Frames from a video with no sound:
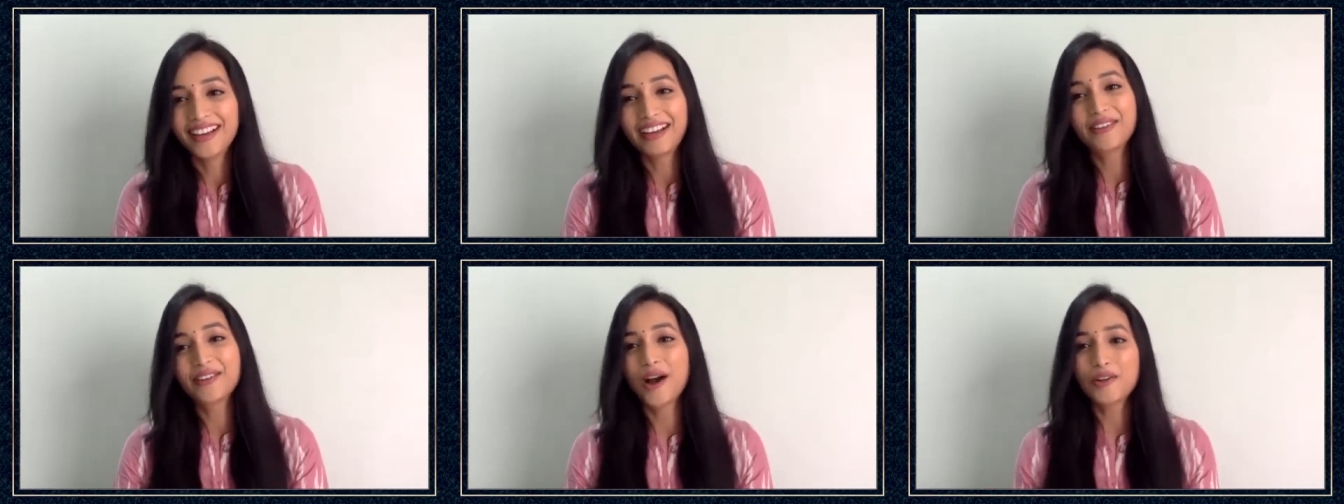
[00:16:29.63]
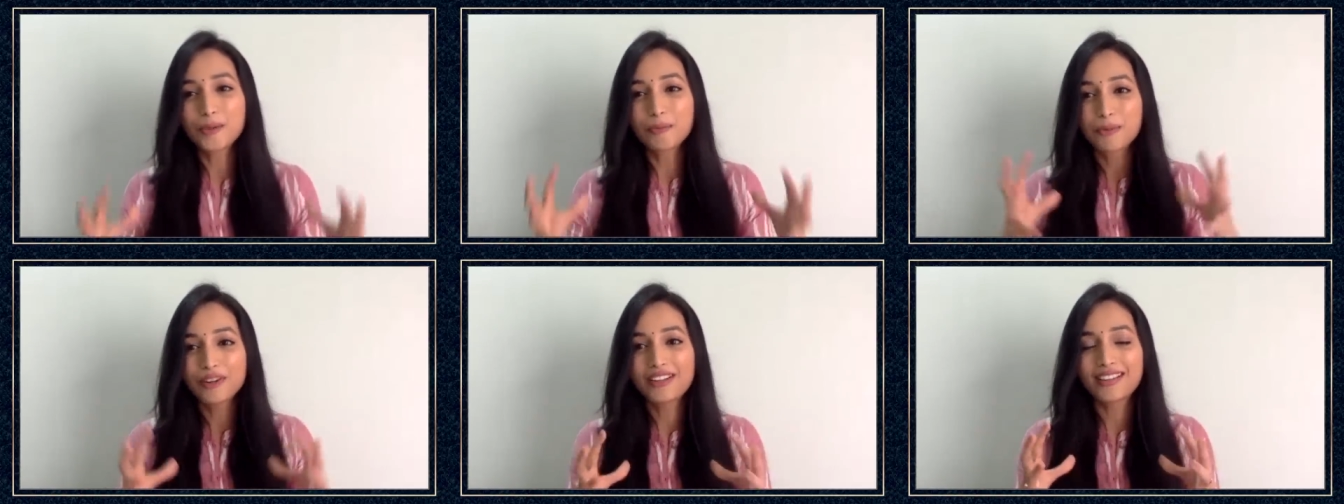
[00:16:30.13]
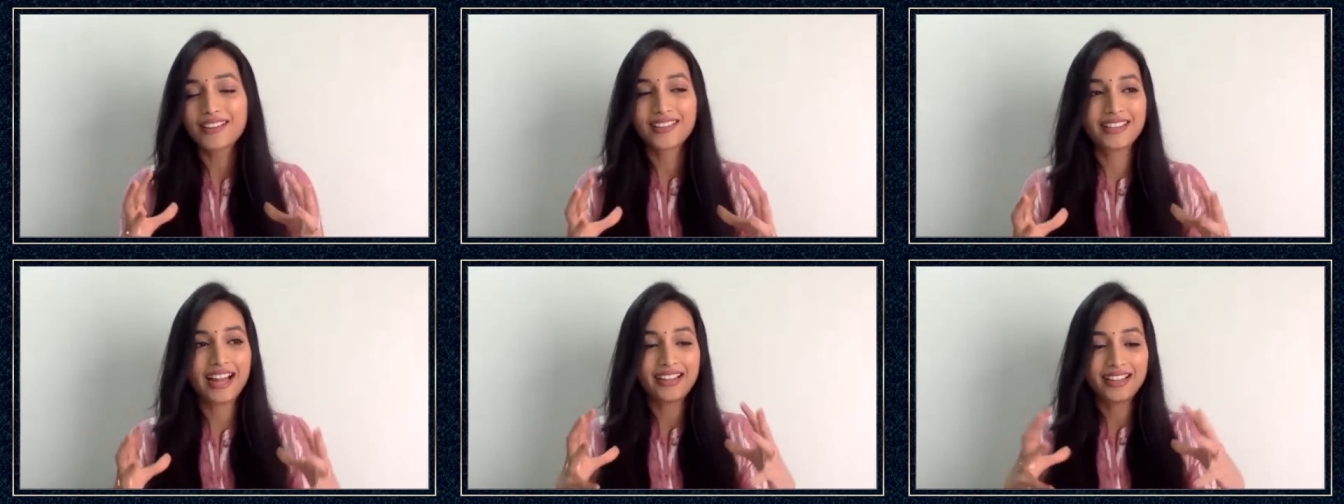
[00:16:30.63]
I don't know how to put
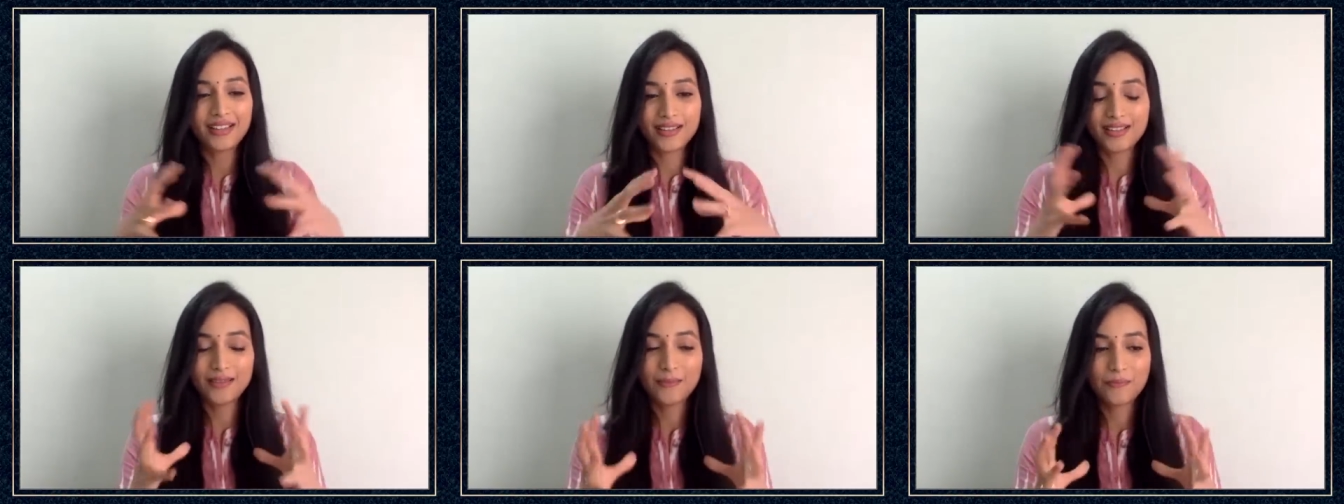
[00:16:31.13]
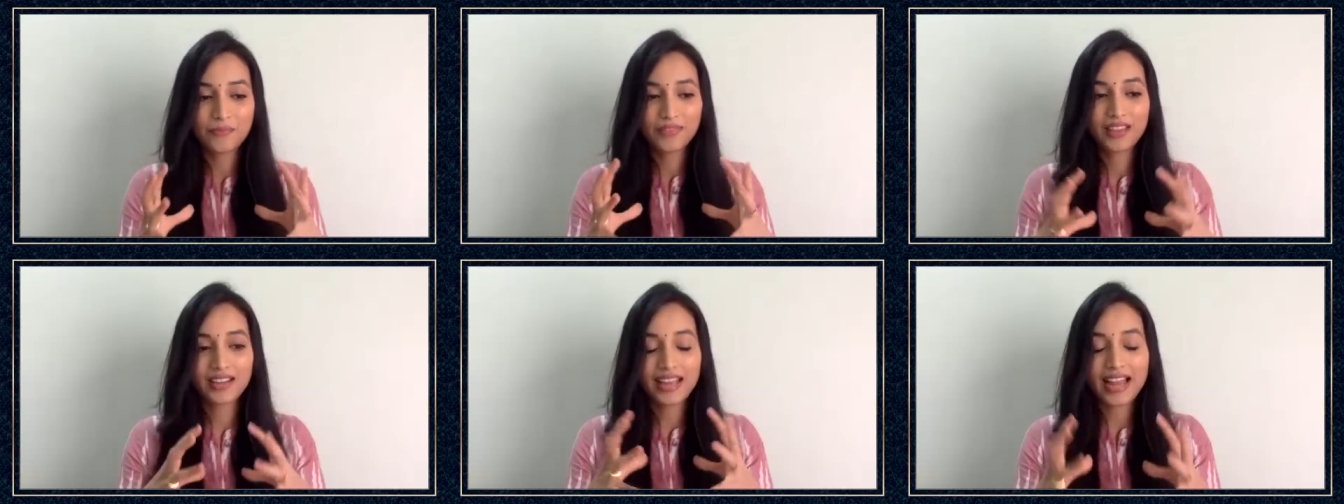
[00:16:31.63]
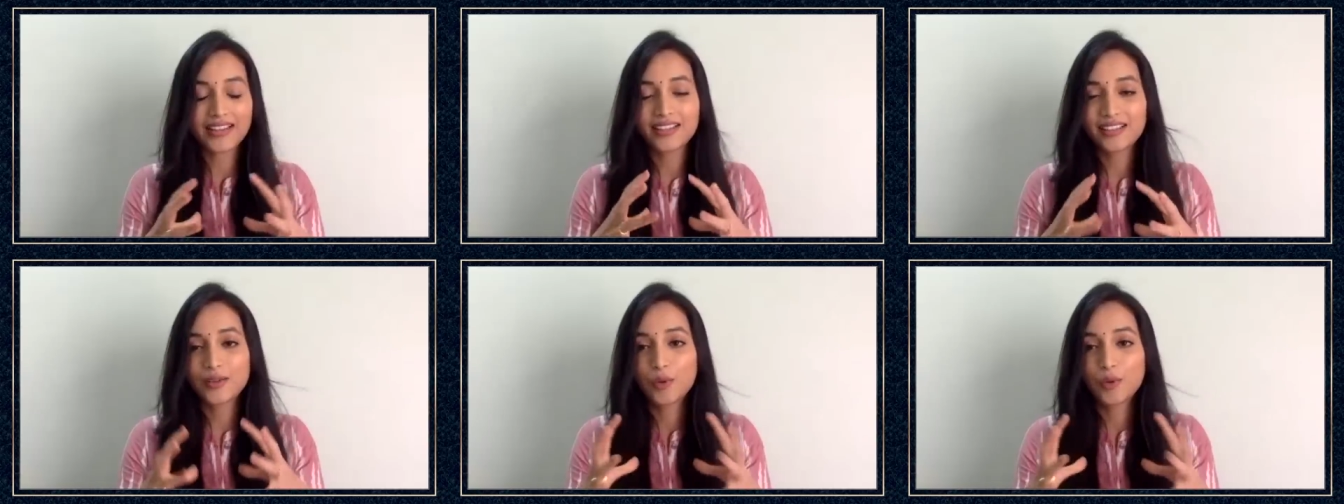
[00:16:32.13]
that in a in a
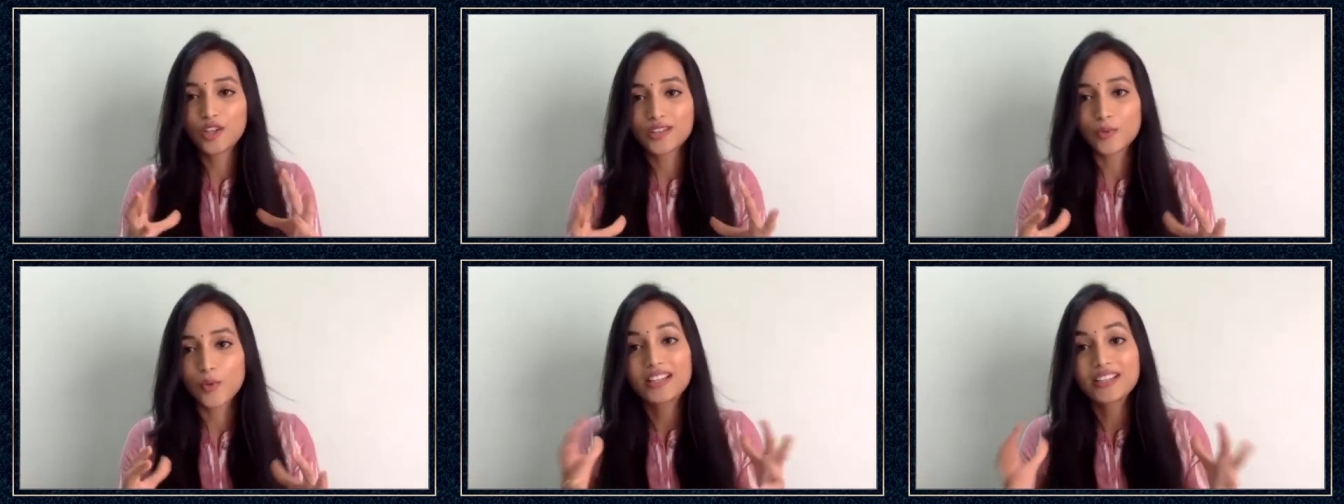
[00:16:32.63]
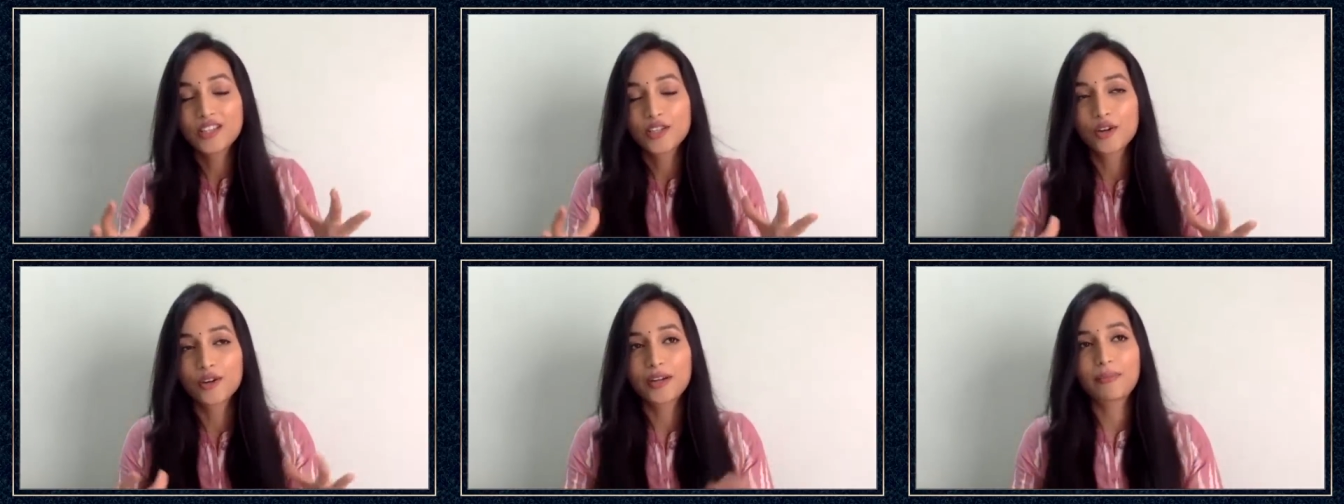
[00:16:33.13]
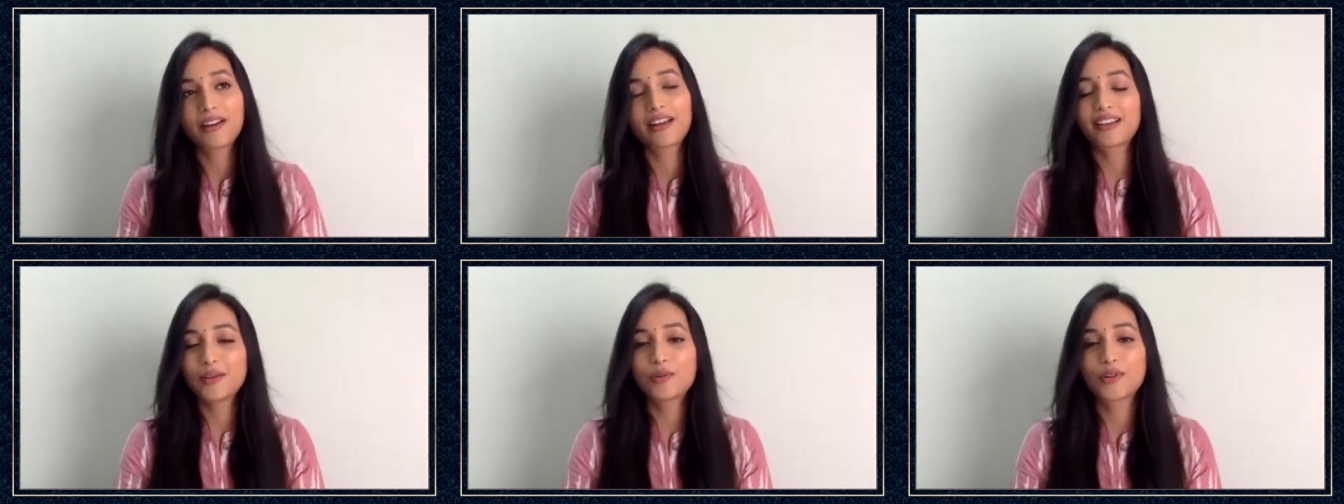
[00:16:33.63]
category, what what is good, but I
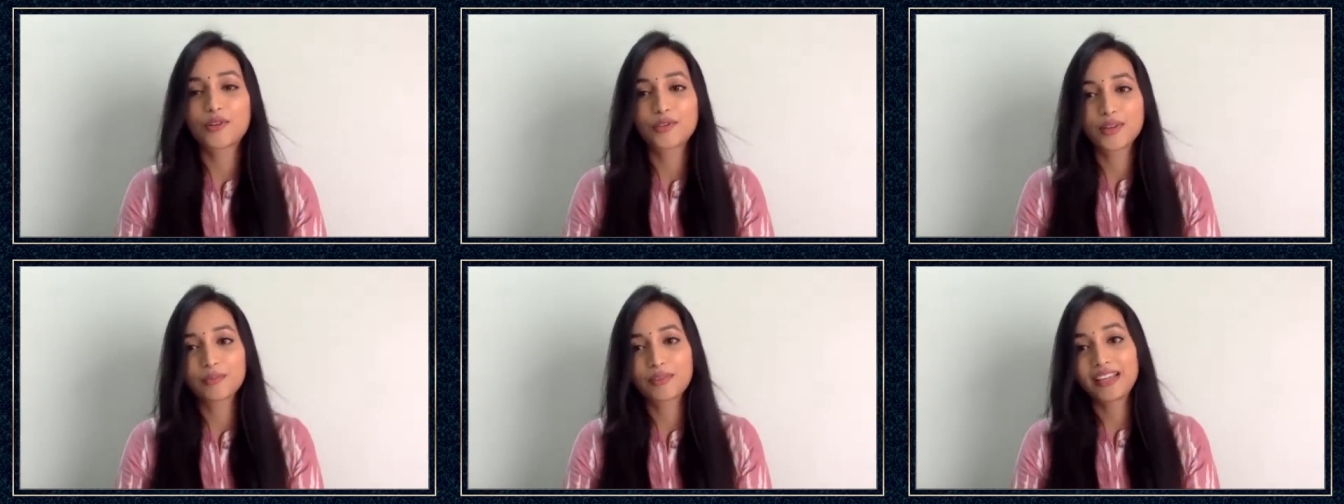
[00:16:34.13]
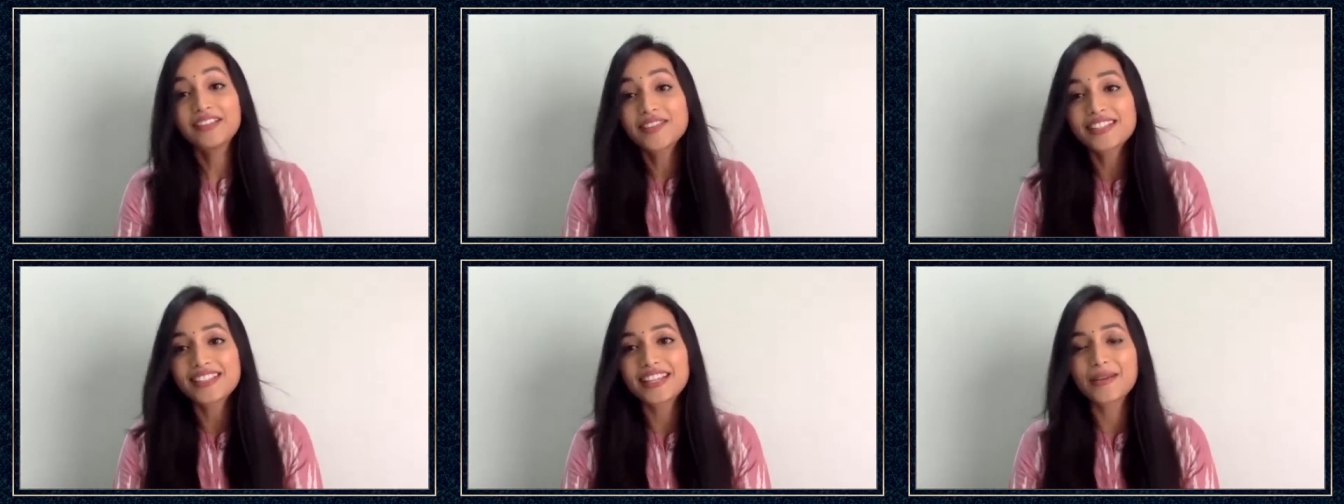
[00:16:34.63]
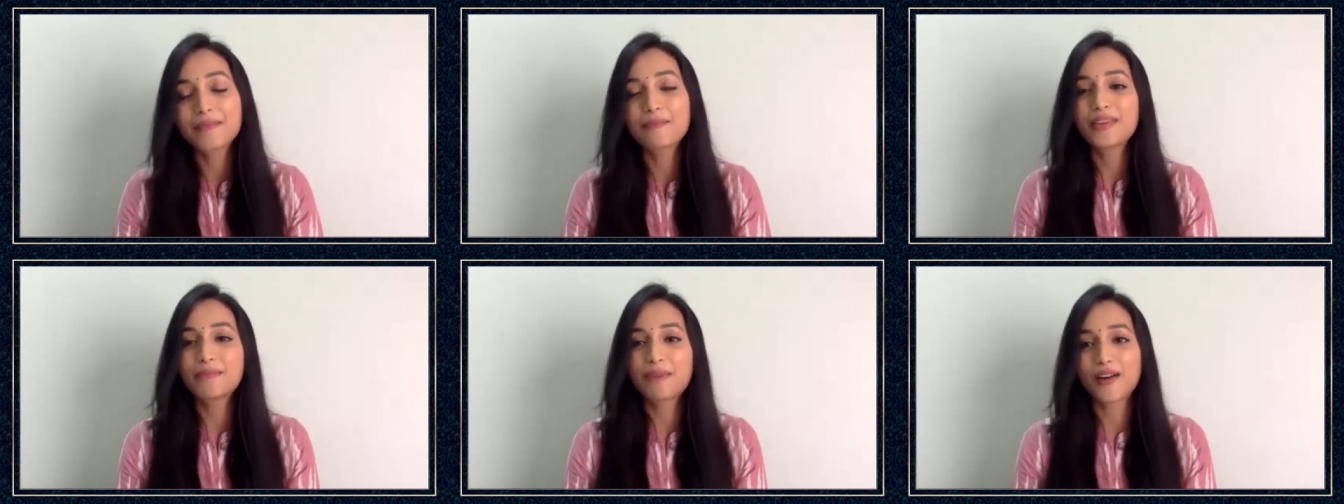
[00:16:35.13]
really want to do something interesting,
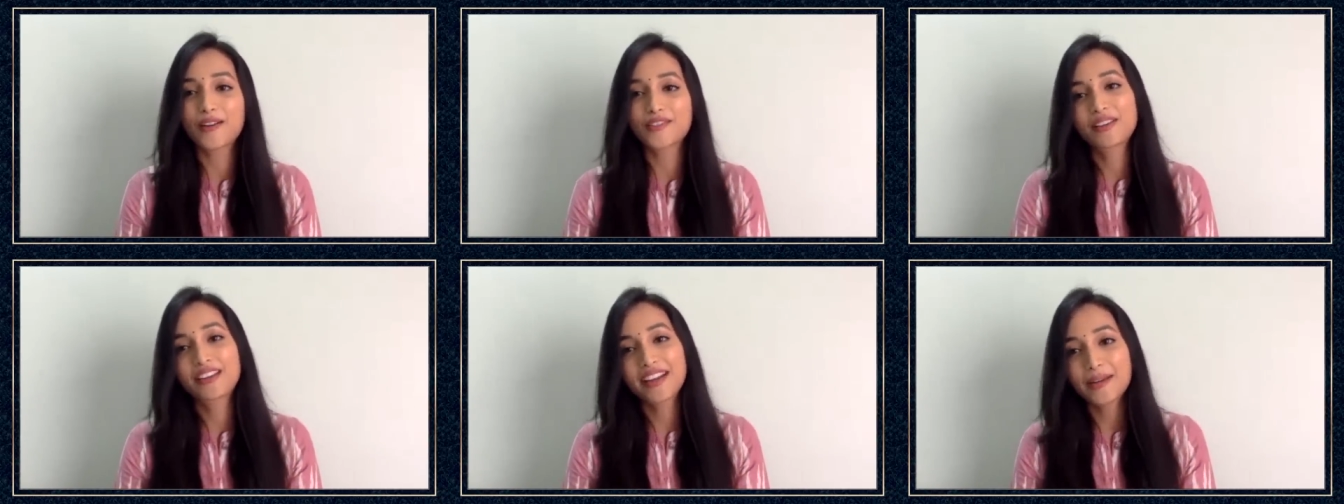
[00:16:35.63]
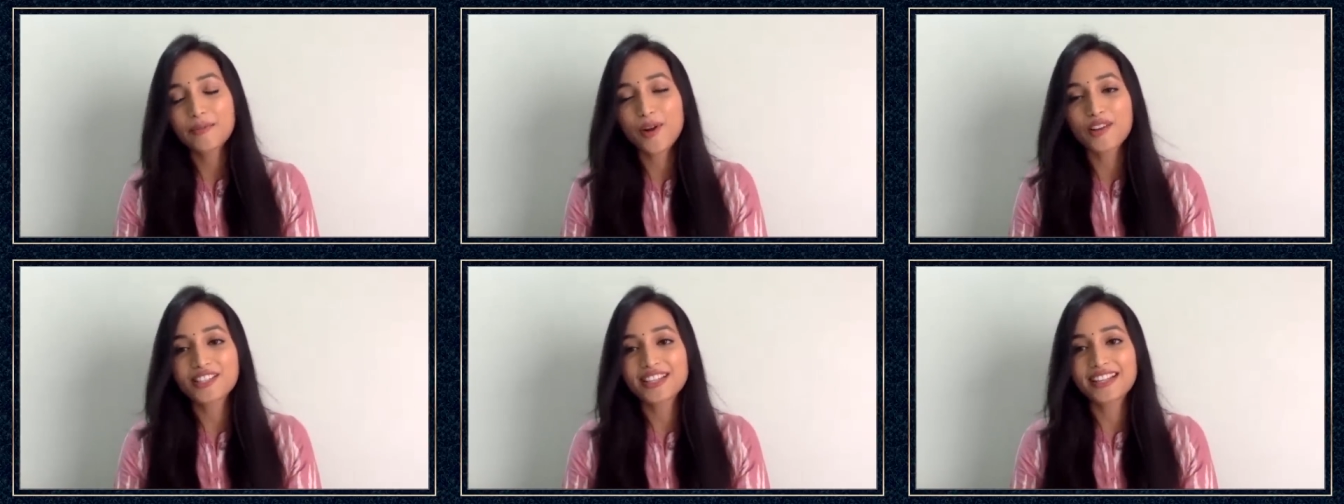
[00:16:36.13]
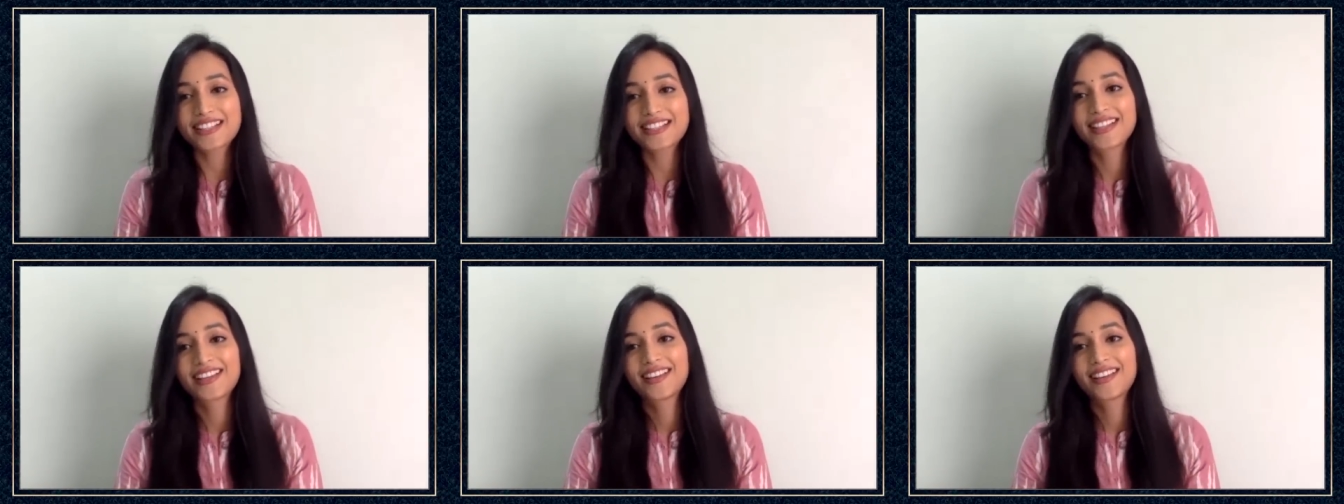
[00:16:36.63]
be part of some great projects.